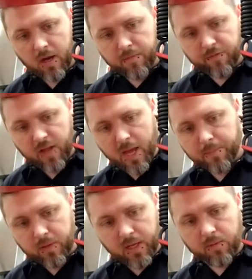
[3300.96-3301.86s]
got a
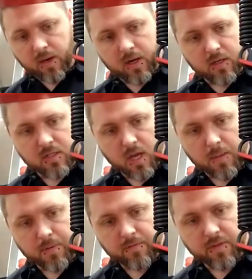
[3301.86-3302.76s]
flat plate right on
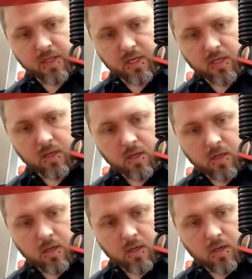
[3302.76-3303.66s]
top of the
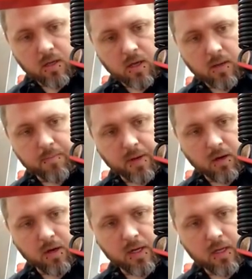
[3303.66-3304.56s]
uh,
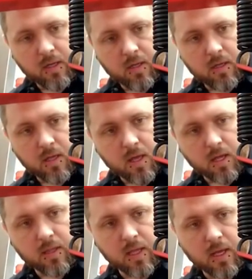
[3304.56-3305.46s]
bearing
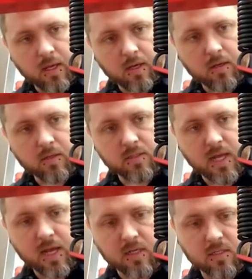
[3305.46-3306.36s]
and then a
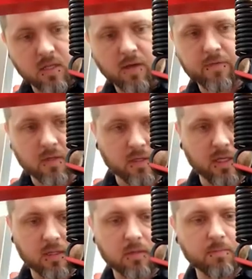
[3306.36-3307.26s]
stack of stuff to
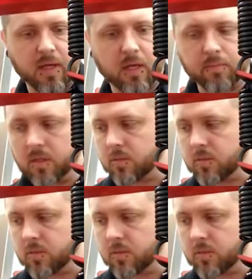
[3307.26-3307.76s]
get make up the